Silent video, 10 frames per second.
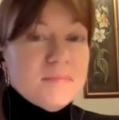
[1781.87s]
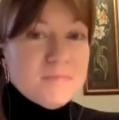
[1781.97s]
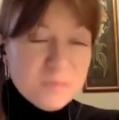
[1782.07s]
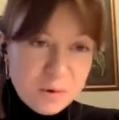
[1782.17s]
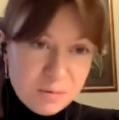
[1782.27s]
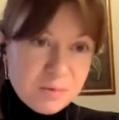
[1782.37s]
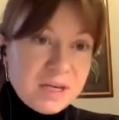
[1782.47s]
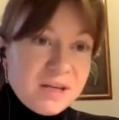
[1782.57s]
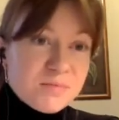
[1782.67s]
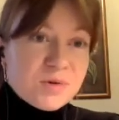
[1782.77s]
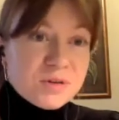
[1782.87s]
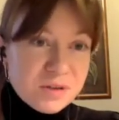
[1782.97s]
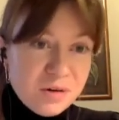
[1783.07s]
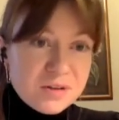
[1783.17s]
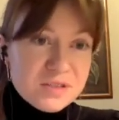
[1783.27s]
Well, we need broader
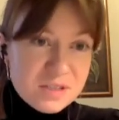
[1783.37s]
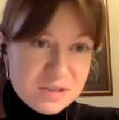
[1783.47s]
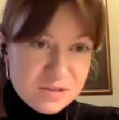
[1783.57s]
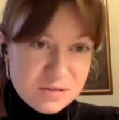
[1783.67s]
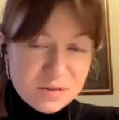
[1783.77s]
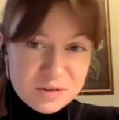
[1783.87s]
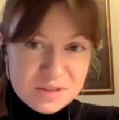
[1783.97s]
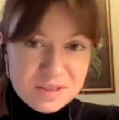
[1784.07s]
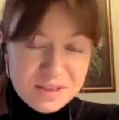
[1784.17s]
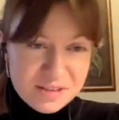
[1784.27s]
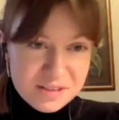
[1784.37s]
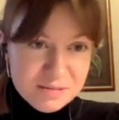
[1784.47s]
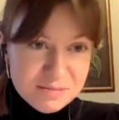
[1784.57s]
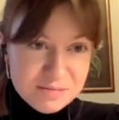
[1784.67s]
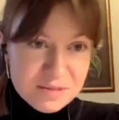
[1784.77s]
context, of course, here